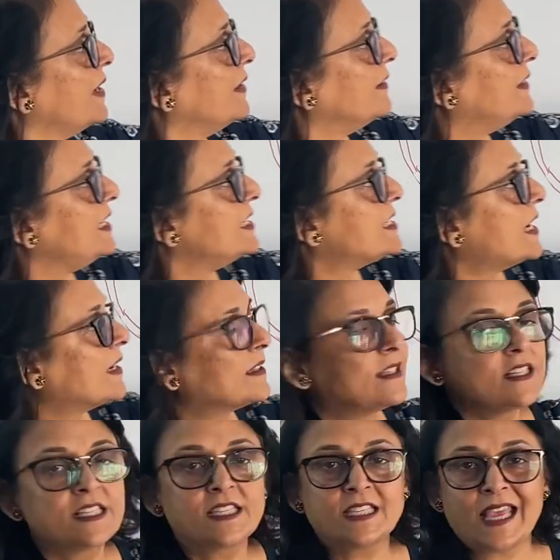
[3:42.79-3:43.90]
These are the
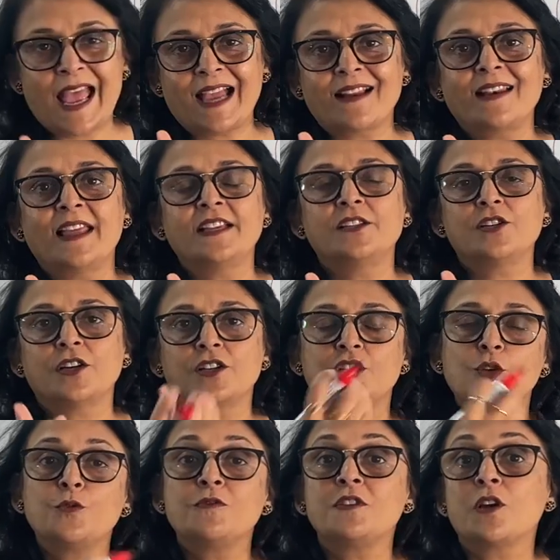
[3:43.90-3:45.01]
sac-like
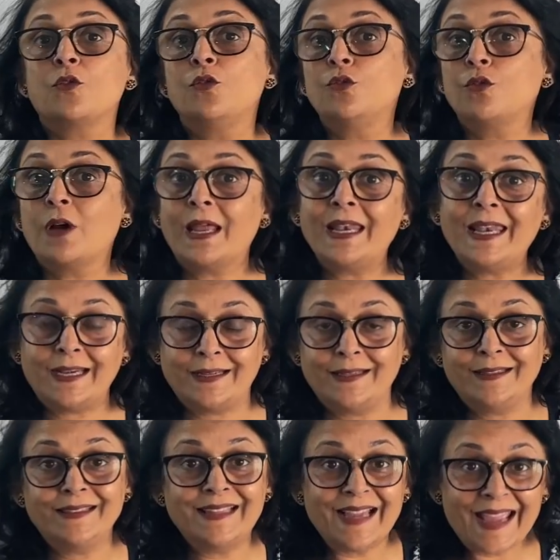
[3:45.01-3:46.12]
structures which are going to collect
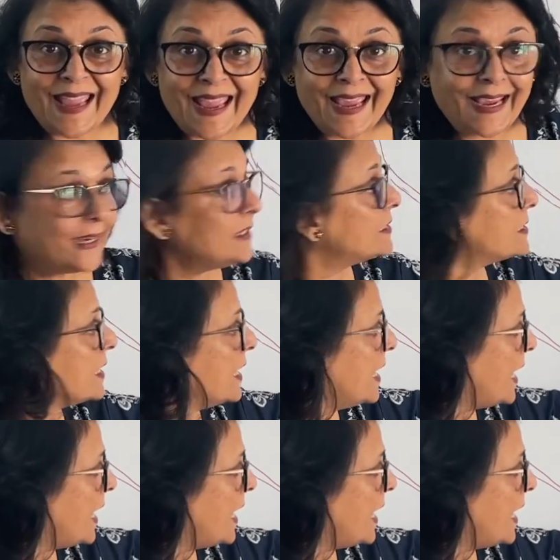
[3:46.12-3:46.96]
the eggs,